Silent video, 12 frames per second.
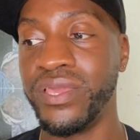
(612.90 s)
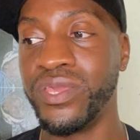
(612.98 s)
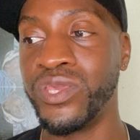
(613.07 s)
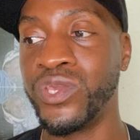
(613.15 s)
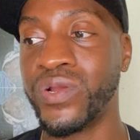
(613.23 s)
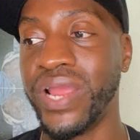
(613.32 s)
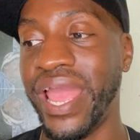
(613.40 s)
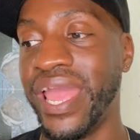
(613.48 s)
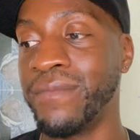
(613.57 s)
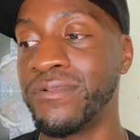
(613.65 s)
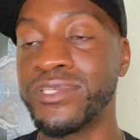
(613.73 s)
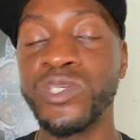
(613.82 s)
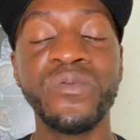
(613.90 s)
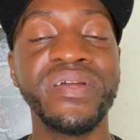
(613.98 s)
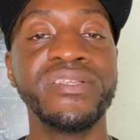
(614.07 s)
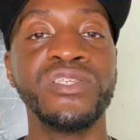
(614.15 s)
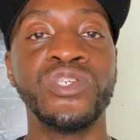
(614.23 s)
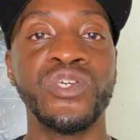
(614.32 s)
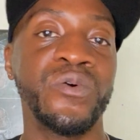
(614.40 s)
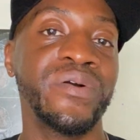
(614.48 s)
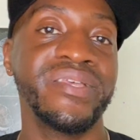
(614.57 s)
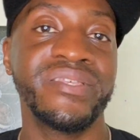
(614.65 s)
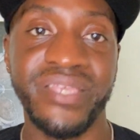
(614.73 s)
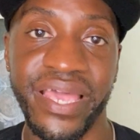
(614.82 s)
you're able to
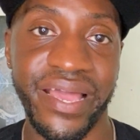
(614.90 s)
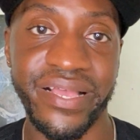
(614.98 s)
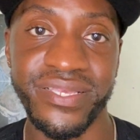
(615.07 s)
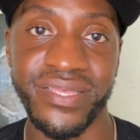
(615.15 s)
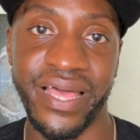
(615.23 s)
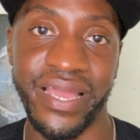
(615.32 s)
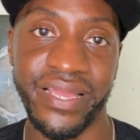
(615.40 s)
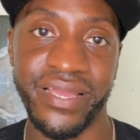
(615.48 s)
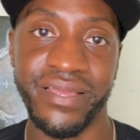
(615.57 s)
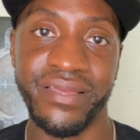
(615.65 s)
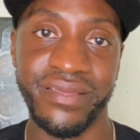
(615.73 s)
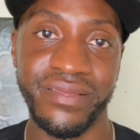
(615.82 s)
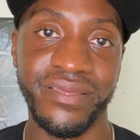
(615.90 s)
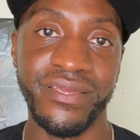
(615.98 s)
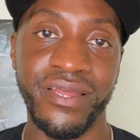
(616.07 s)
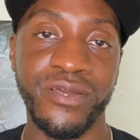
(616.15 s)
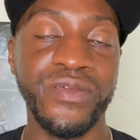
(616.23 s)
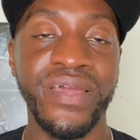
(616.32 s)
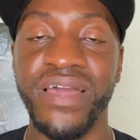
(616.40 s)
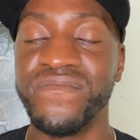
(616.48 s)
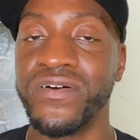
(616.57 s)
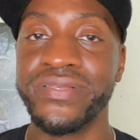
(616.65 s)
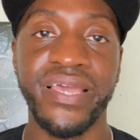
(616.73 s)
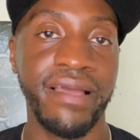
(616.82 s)
enjoy sex. Like, you know, you have
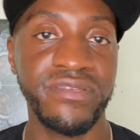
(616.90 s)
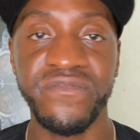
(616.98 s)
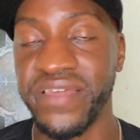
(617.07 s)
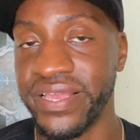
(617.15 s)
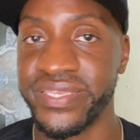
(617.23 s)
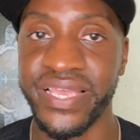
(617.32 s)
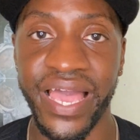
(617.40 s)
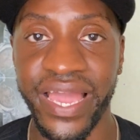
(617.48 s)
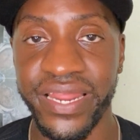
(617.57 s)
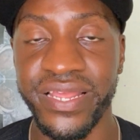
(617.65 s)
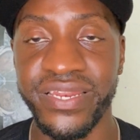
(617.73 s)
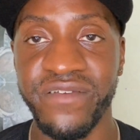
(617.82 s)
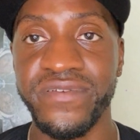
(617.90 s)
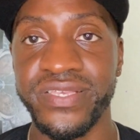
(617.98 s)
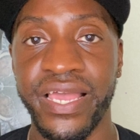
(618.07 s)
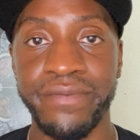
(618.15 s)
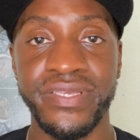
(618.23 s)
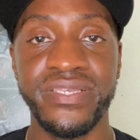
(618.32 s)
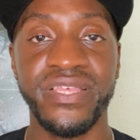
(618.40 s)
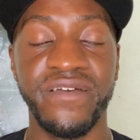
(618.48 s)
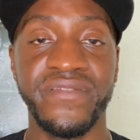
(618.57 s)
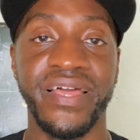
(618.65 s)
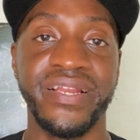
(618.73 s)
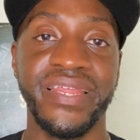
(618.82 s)
all types of anxiety and different types of
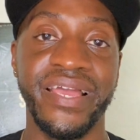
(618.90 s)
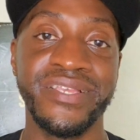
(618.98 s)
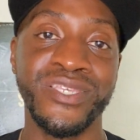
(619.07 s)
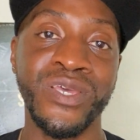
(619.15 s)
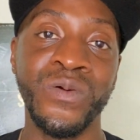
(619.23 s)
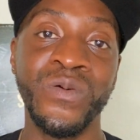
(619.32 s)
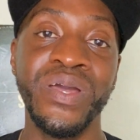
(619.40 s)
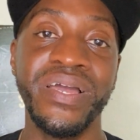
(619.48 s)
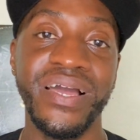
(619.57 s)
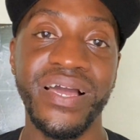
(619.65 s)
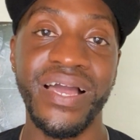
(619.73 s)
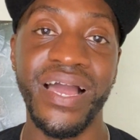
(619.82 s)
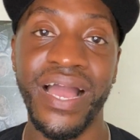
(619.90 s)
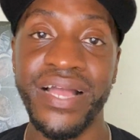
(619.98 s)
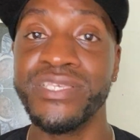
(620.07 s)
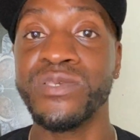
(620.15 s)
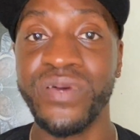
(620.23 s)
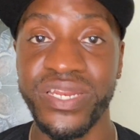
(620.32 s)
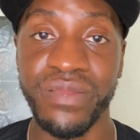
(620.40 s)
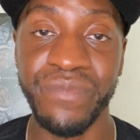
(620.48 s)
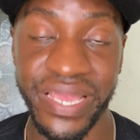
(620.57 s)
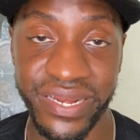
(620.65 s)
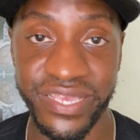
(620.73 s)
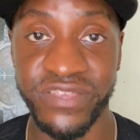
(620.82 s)
stuff like that. And so I just wanted to
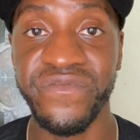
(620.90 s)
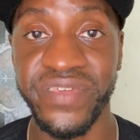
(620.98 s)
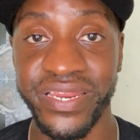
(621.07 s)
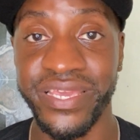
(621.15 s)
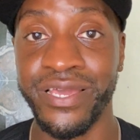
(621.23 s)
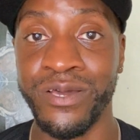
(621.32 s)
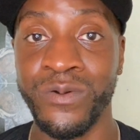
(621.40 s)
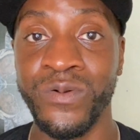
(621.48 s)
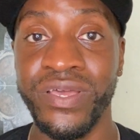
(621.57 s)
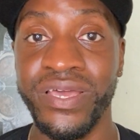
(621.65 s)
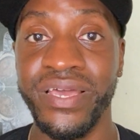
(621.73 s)
make this video